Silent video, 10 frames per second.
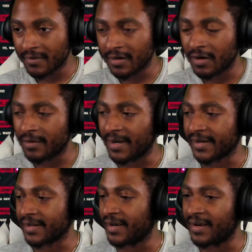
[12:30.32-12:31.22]
Oh my
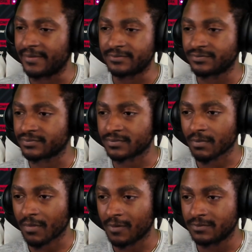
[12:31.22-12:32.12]
god.
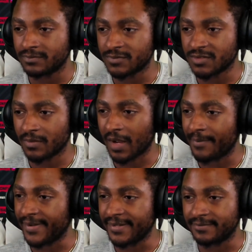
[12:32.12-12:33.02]
I
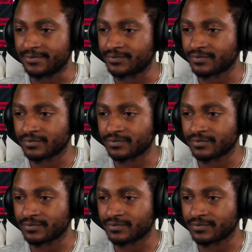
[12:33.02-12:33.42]
mean,